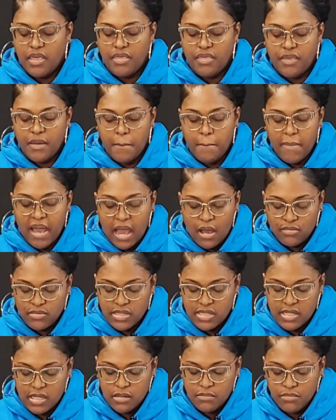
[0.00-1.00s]
the
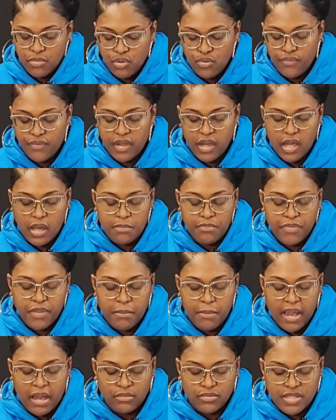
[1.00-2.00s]
mountain, moving up the
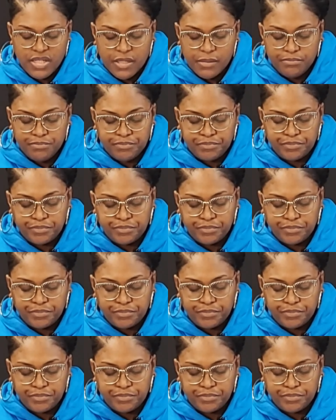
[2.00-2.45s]
mountain.